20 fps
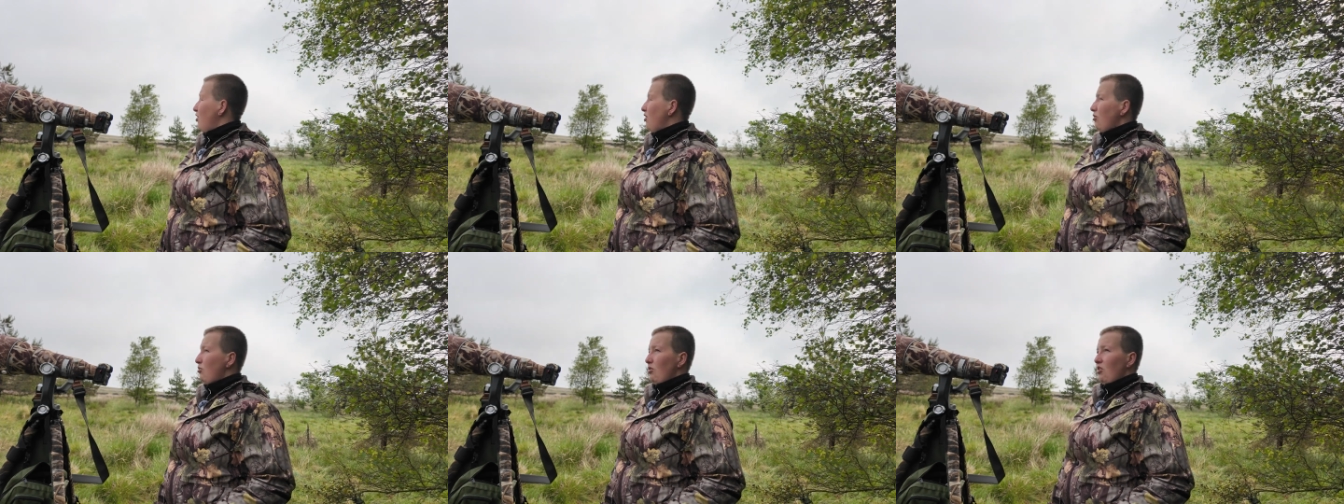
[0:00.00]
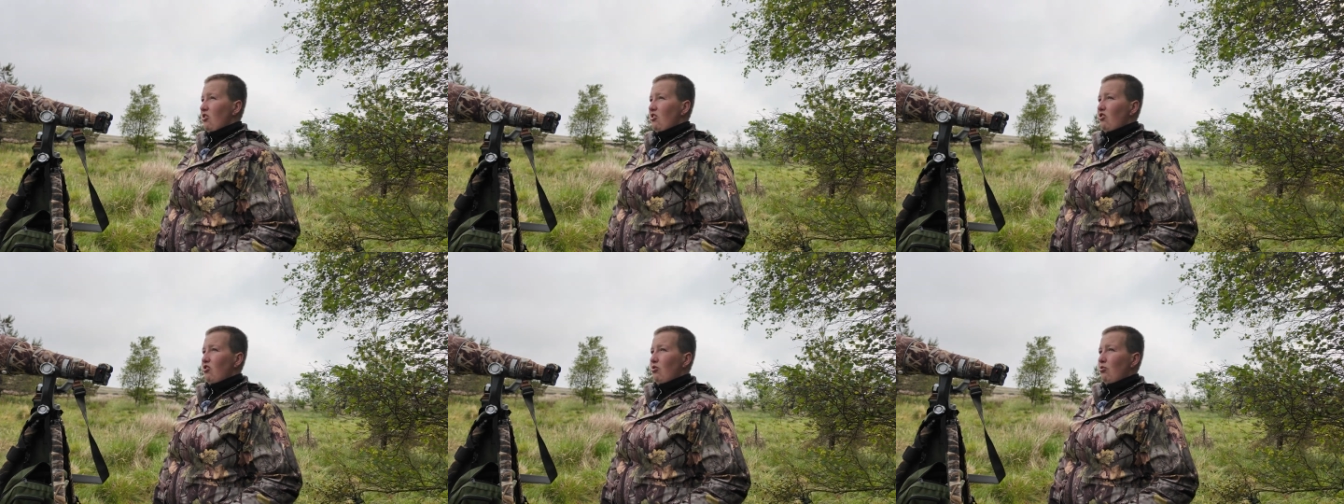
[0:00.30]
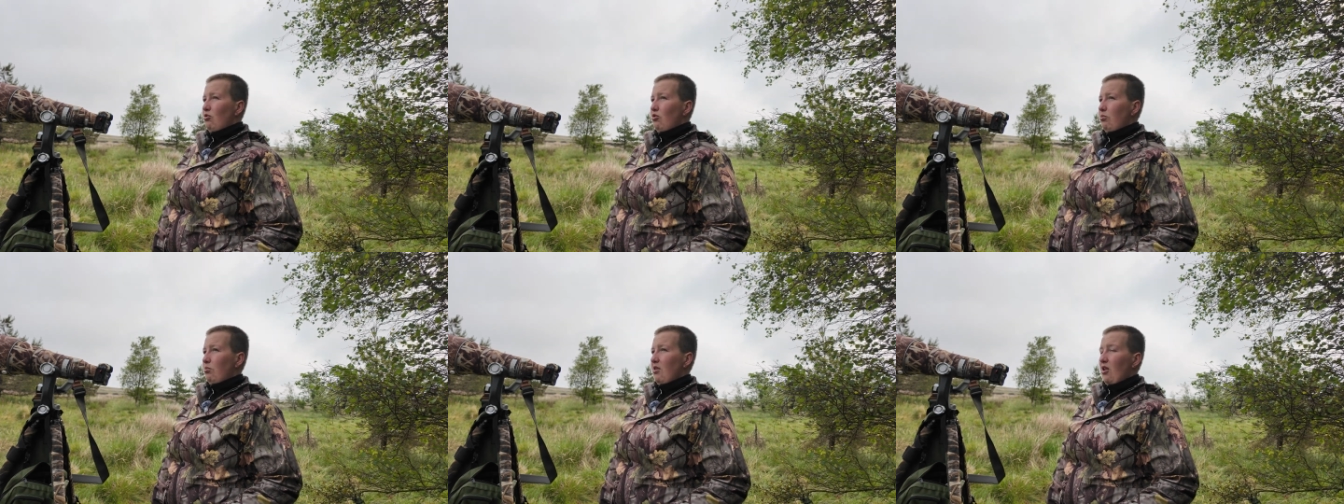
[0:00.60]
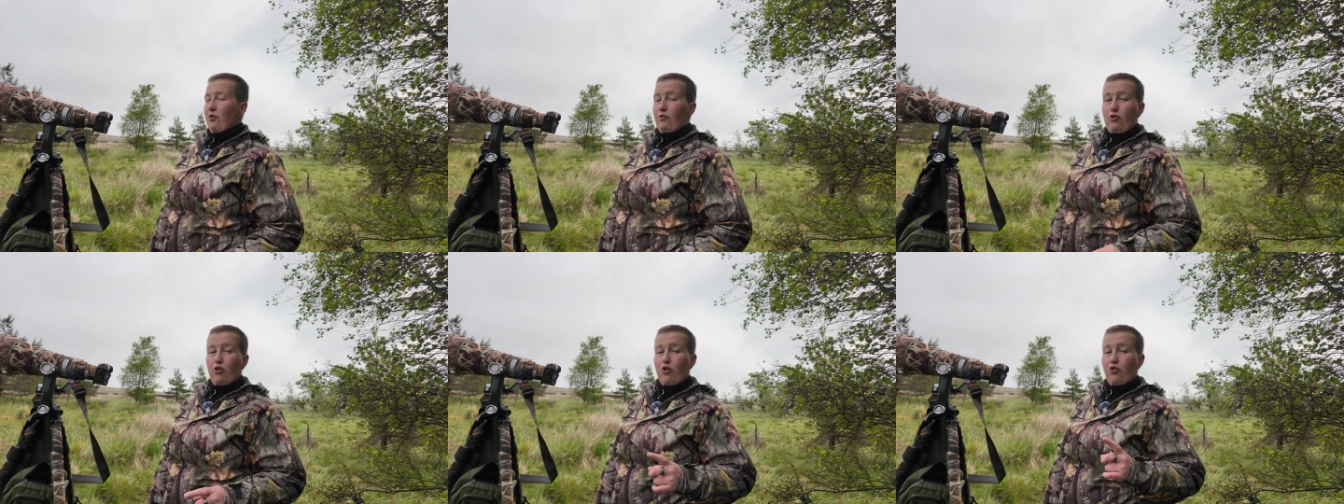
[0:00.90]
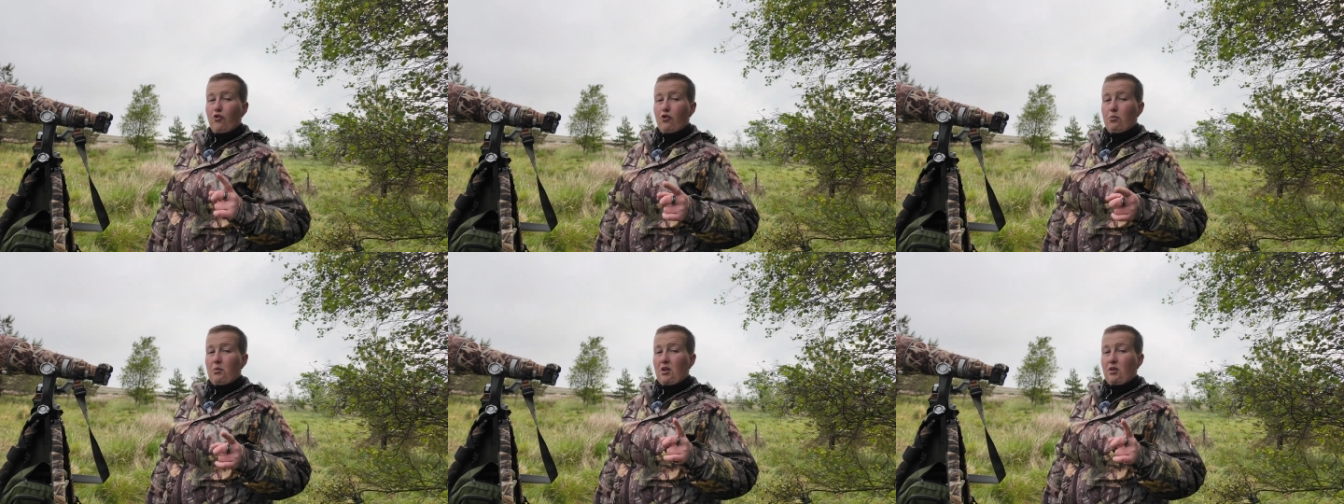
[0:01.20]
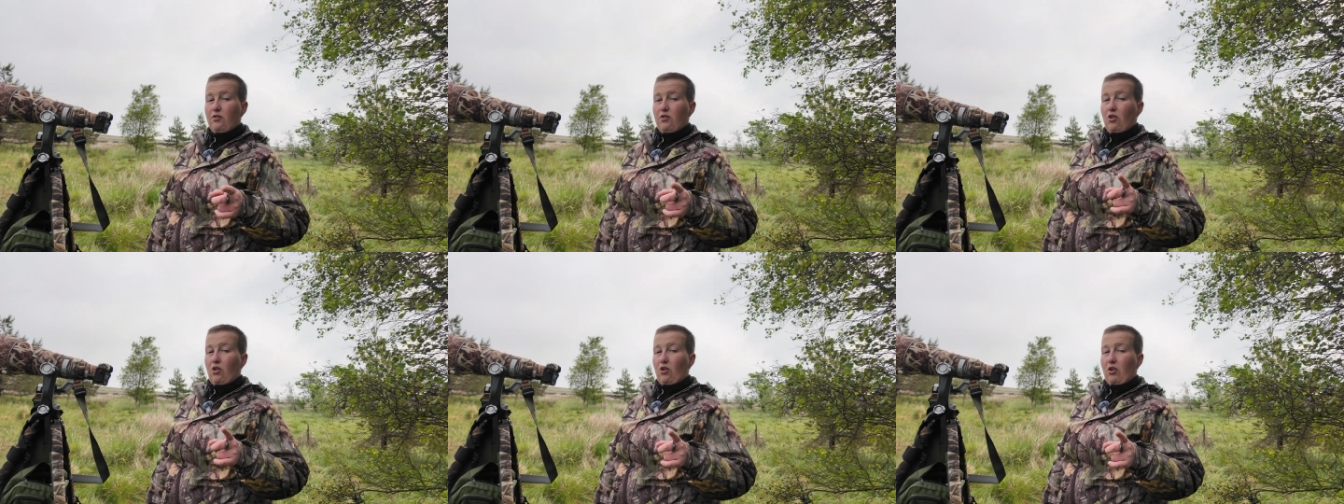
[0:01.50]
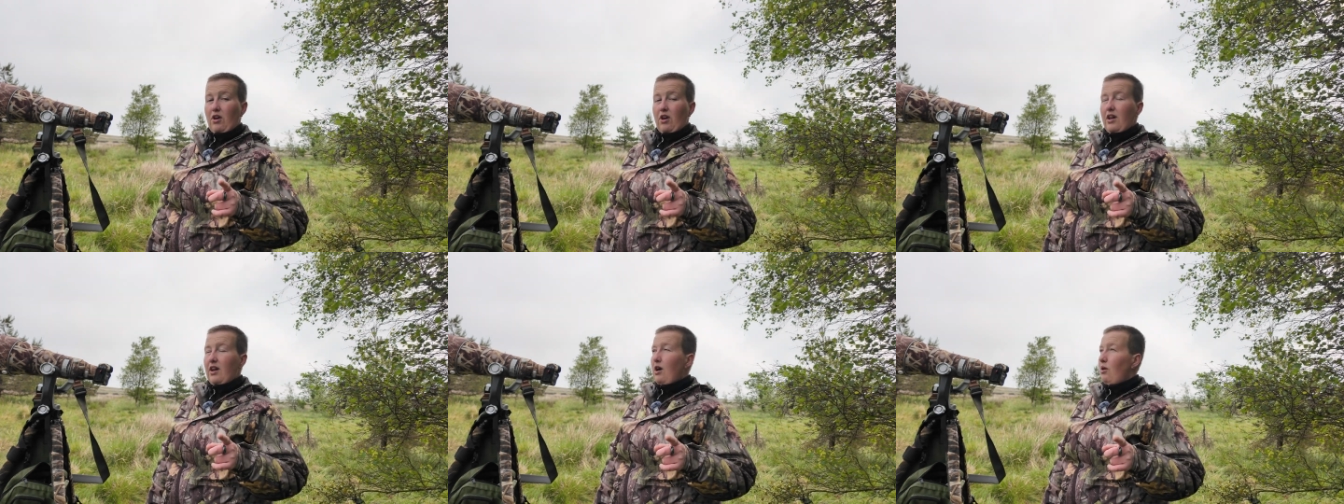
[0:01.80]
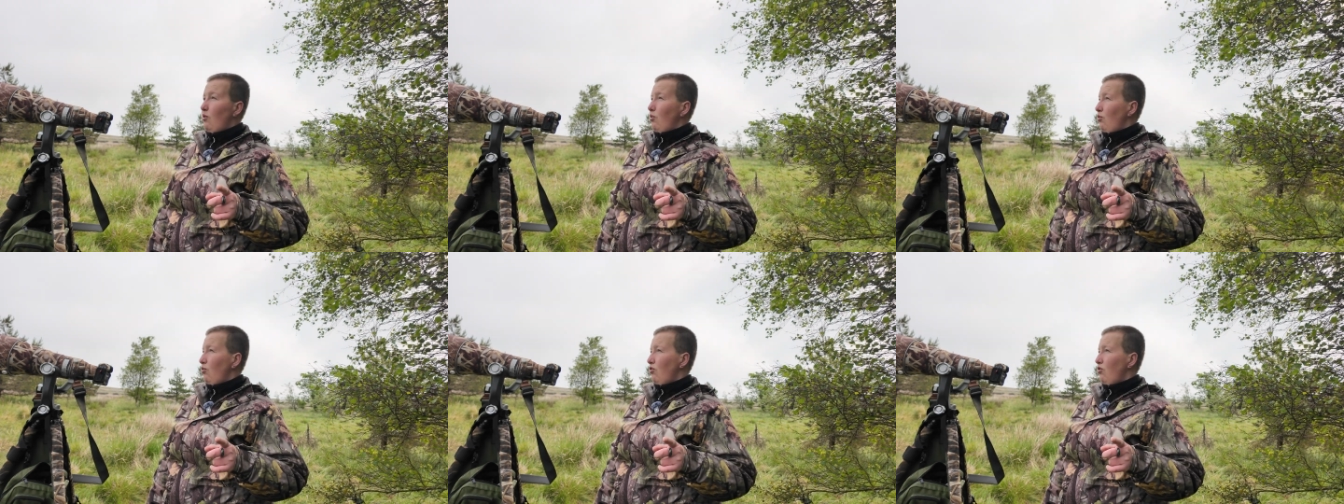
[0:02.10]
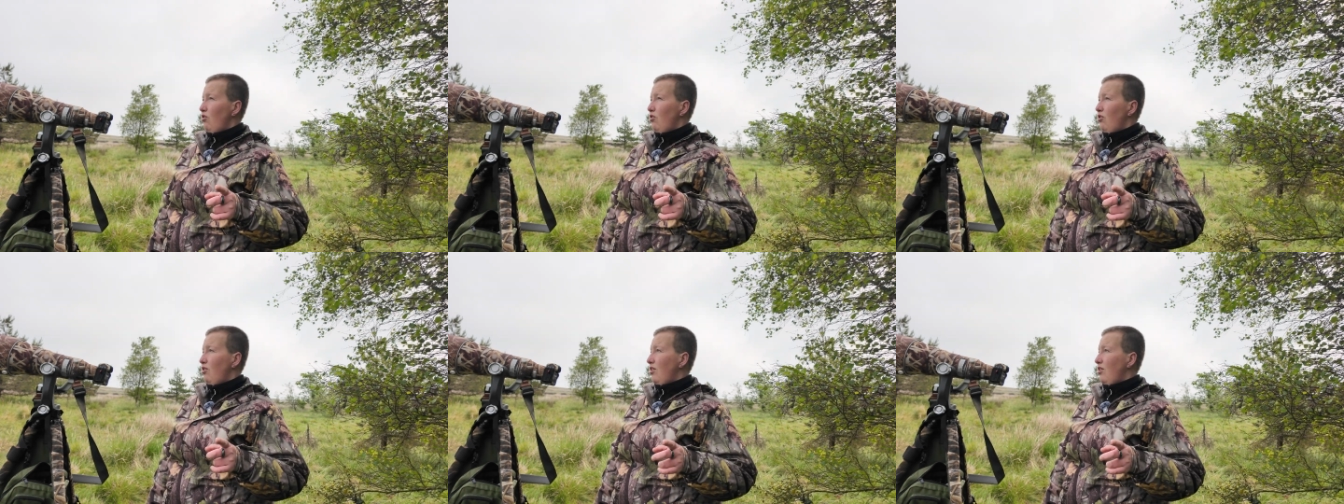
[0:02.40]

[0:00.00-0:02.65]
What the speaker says: which would be a first for me for long-eared owls,